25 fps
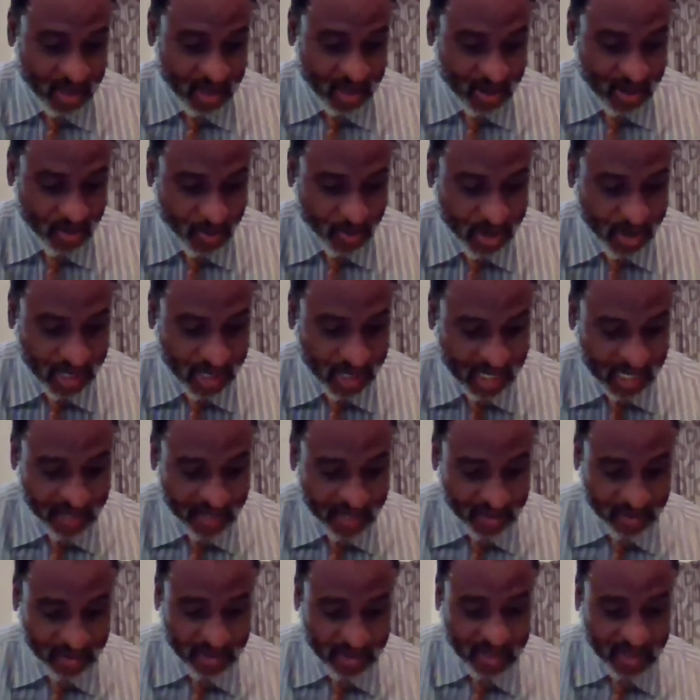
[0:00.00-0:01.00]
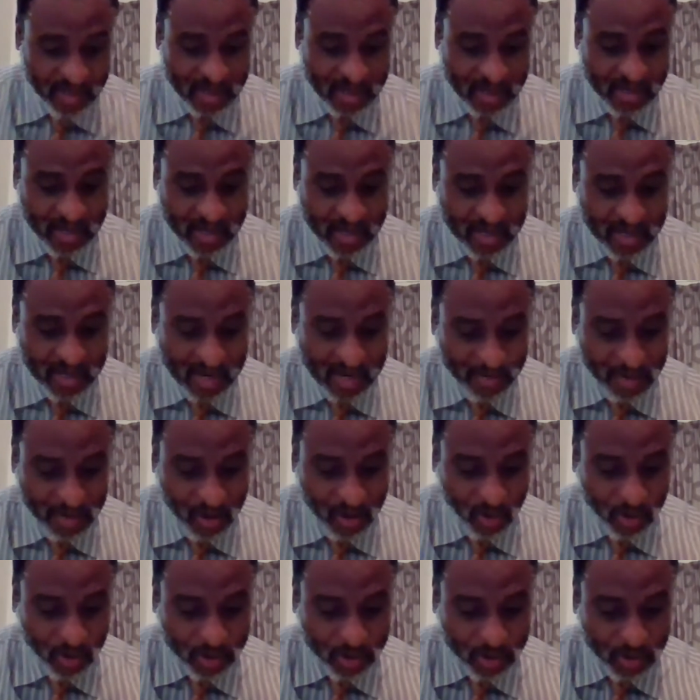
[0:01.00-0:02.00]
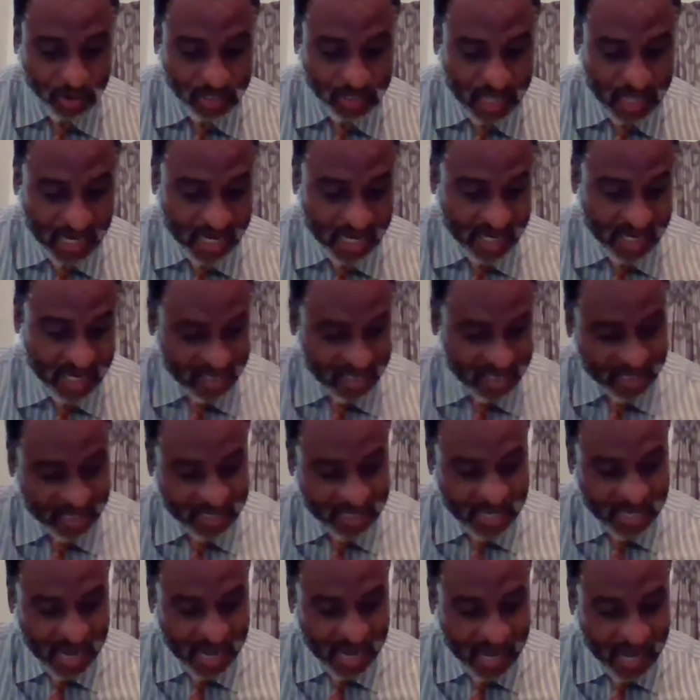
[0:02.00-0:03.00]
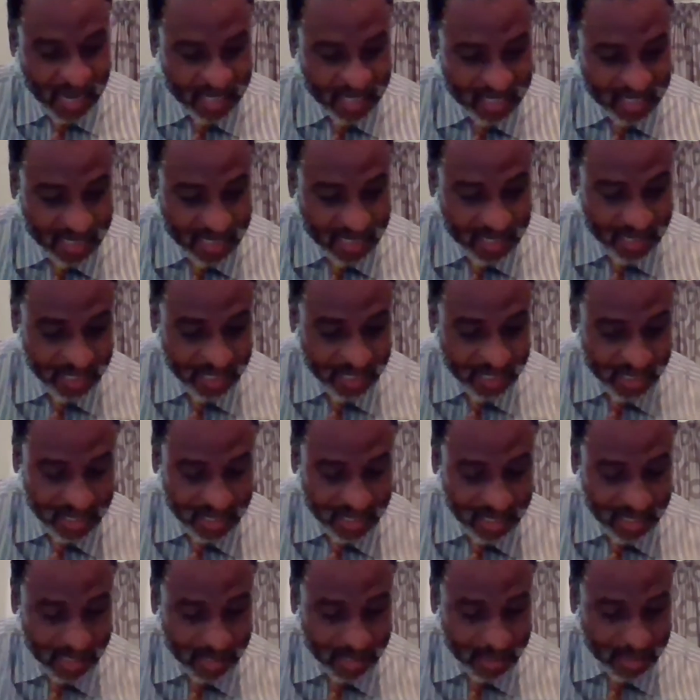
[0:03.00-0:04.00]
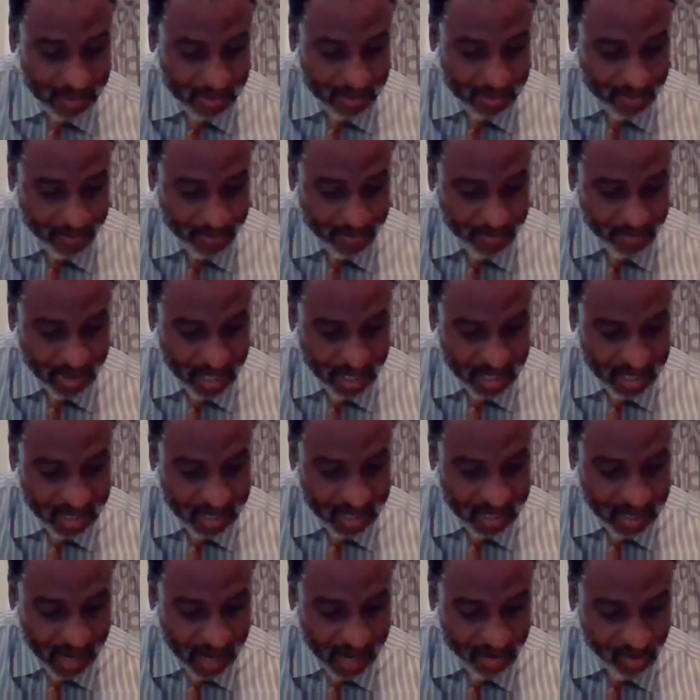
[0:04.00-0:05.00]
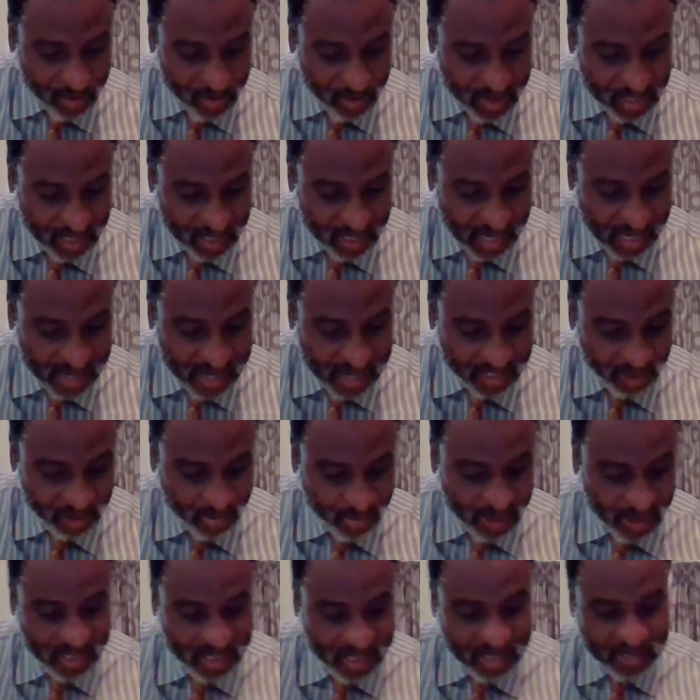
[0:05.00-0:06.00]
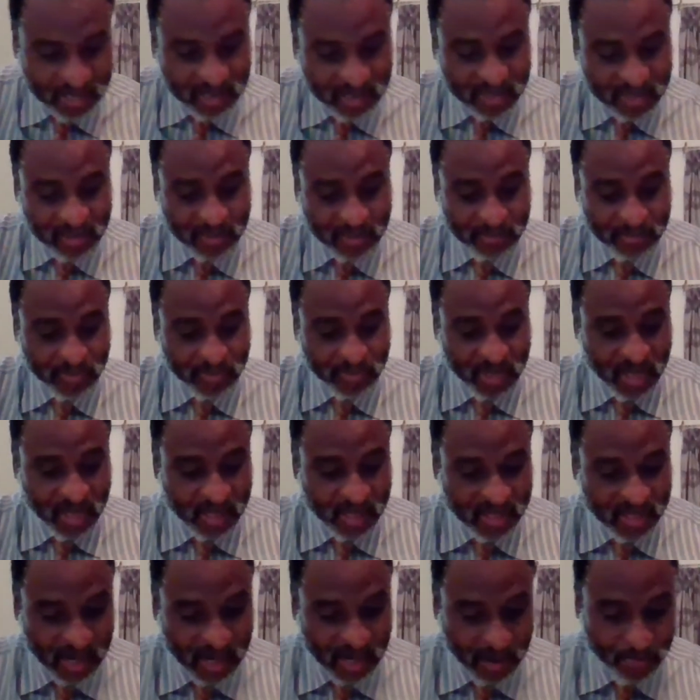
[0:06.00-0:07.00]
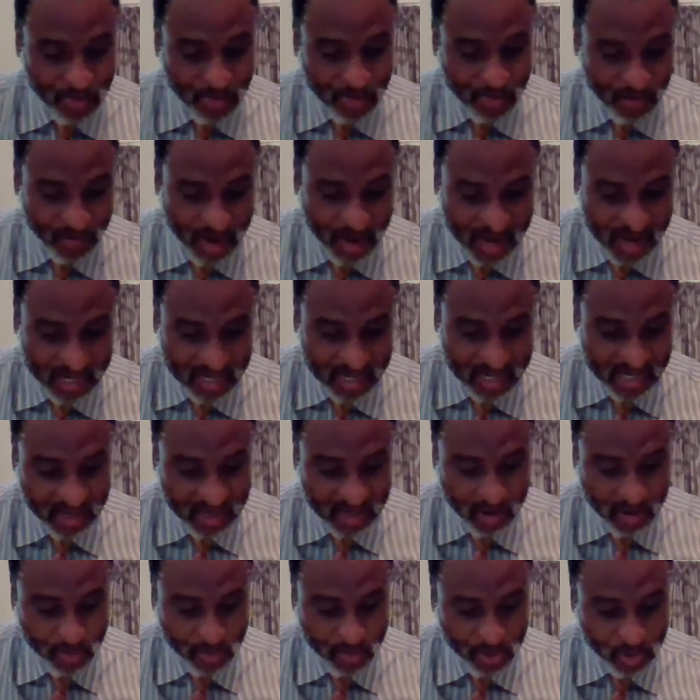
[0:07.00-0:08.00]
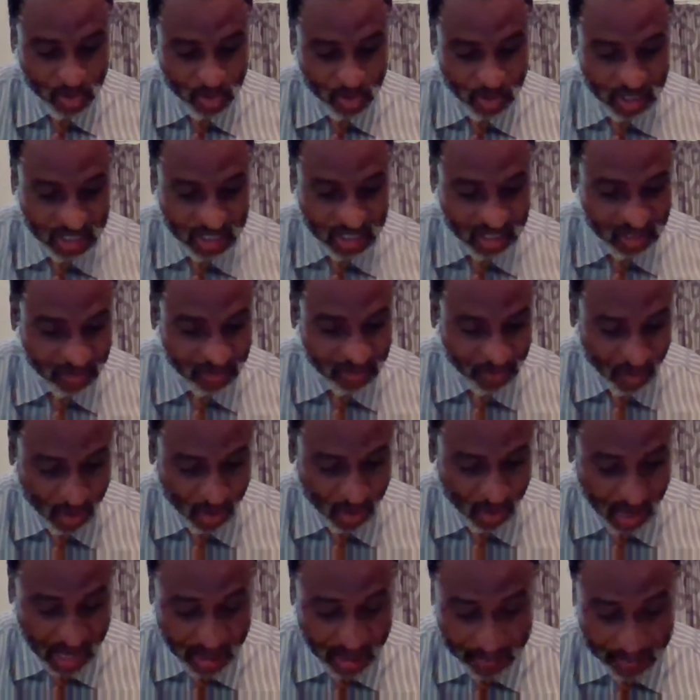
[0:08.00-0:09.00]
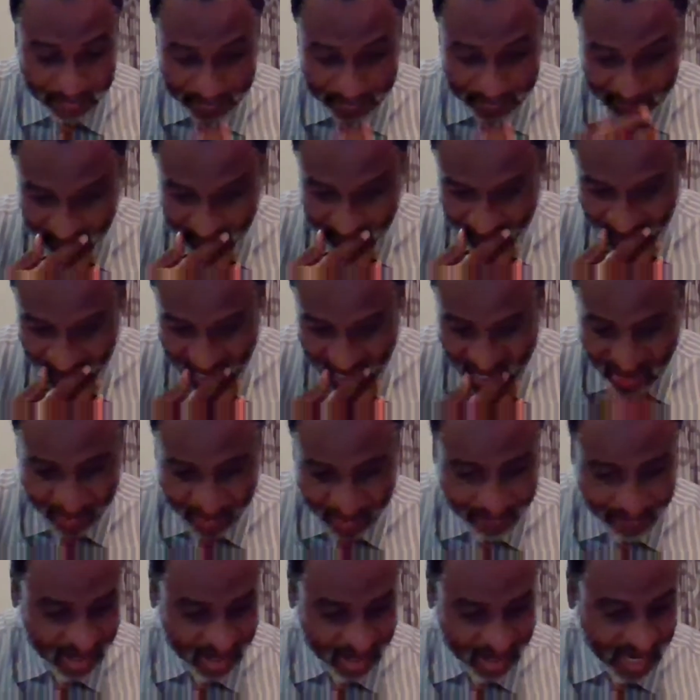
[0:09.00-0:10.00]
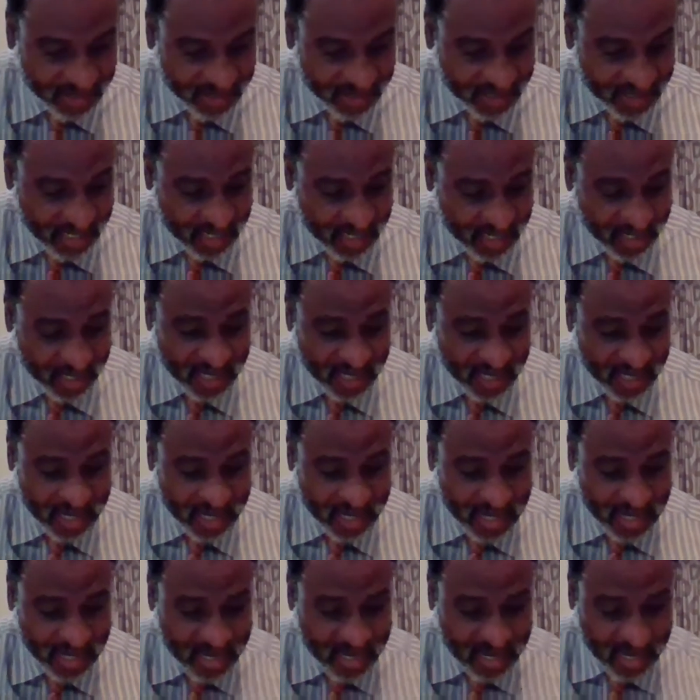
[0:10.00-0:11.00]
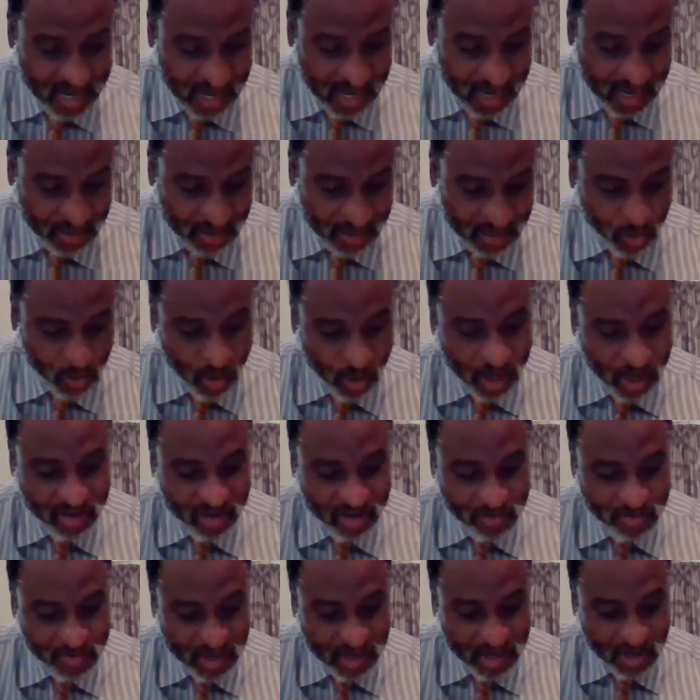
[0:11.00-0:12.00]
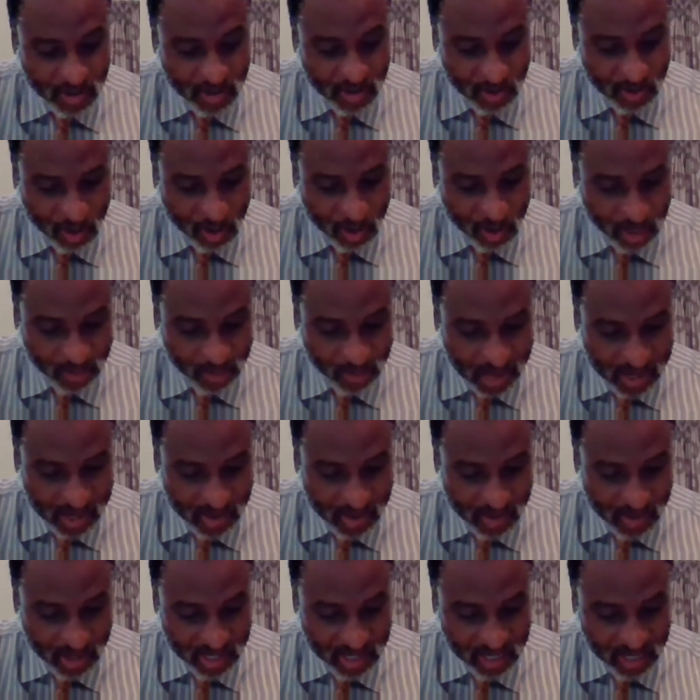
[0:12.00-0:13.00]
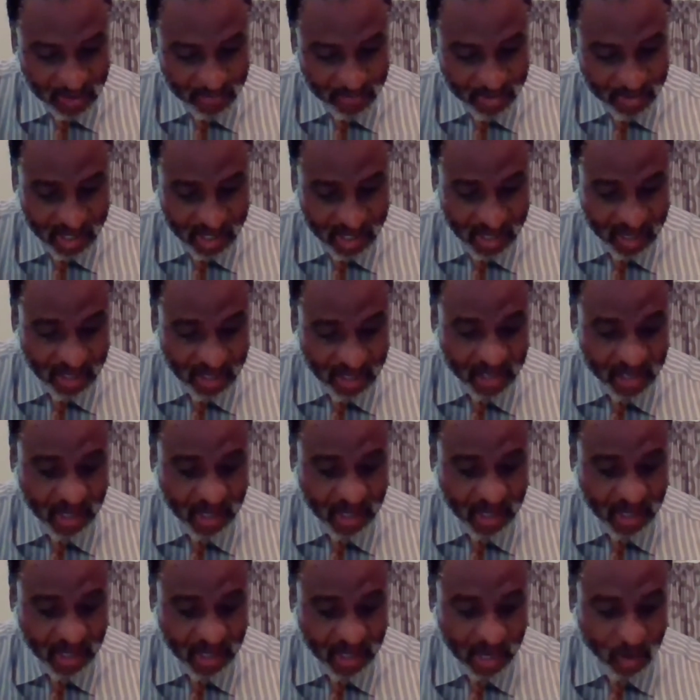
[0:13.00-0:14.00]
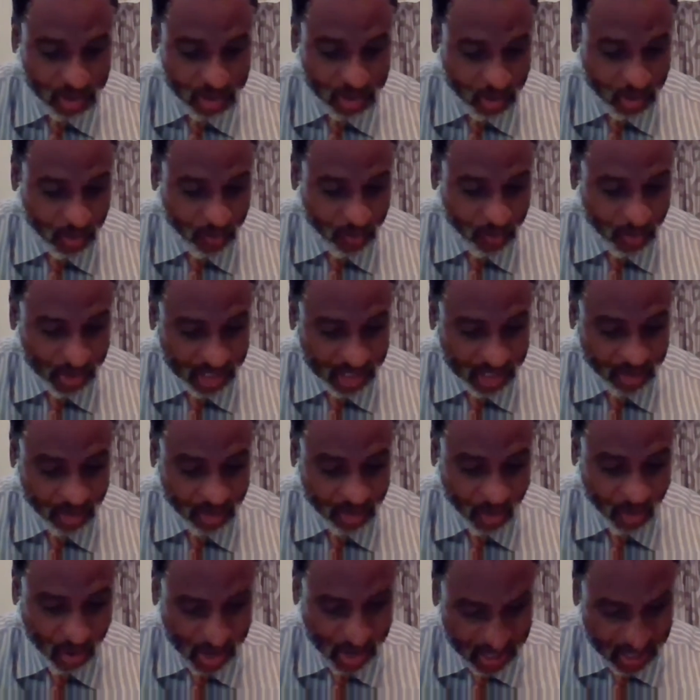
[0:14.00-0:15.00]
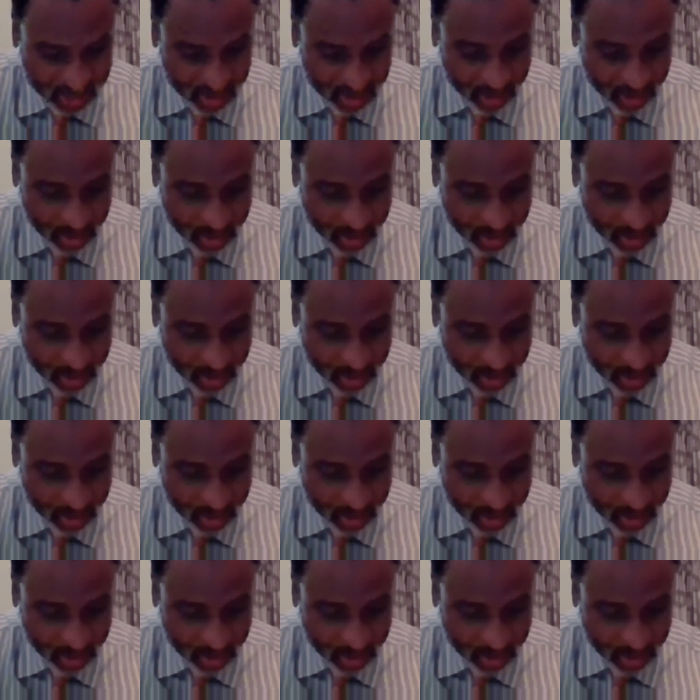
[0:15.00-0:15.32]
Quickly, let me also say that there are other Hydromet Alliance partners that are providing opportunities for financing, $200 million by UNDP, a quarter of which is going